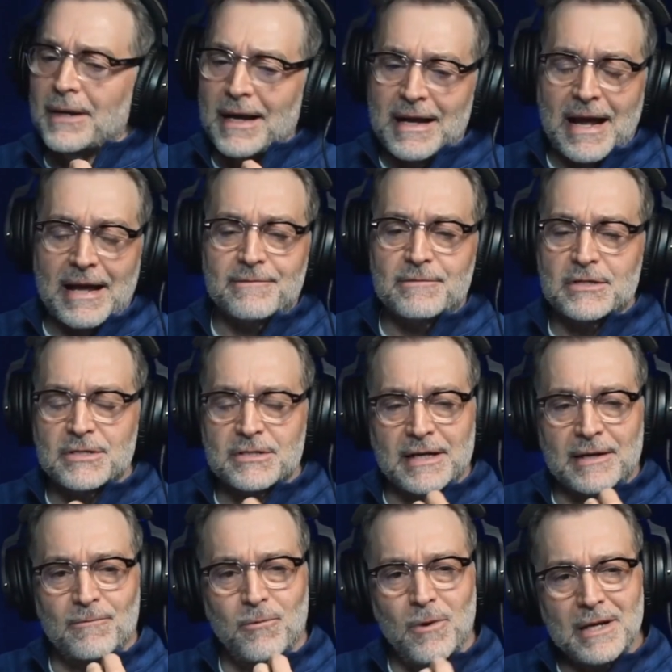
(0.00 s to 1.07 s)
I just
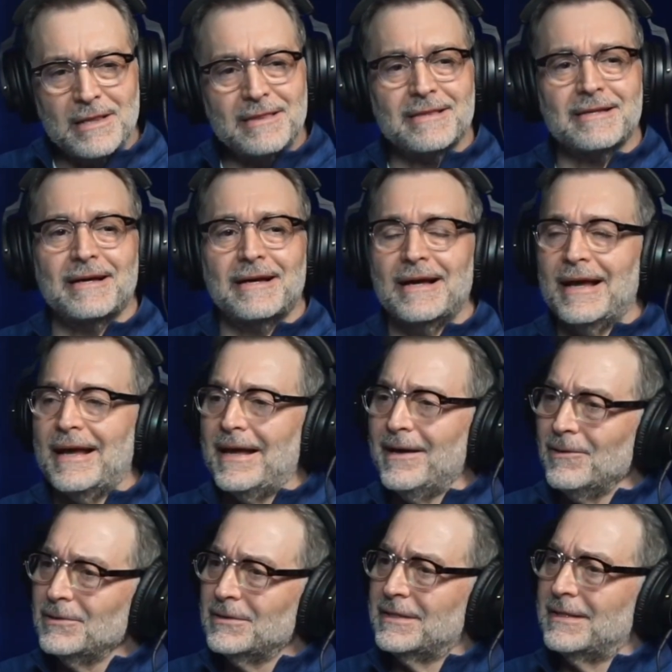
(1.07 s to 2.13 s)
like, what the
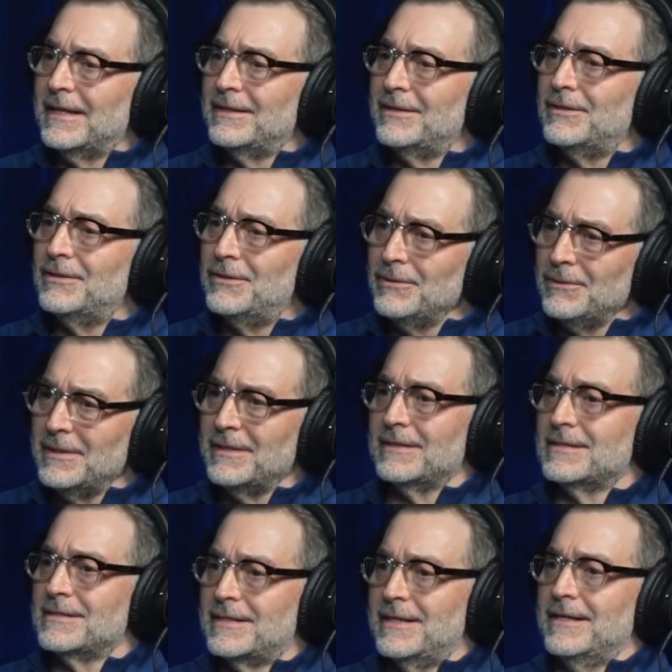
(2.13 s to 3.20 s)
hell did they do to
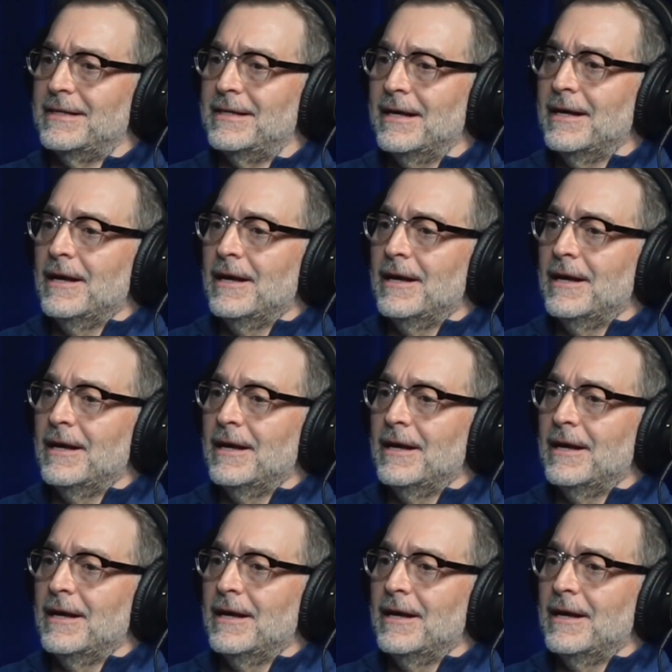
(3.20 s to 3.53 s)
this kid?